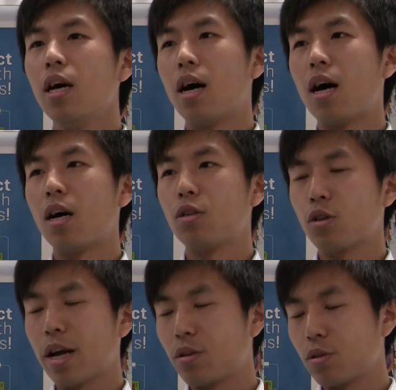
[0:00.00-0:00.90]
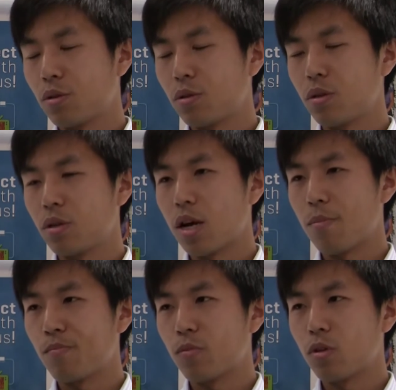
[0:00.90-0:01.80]
Uh, try to
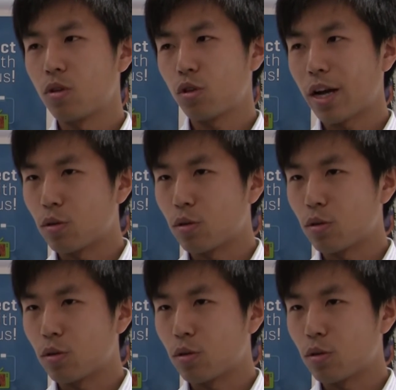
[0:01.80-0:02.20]
um, try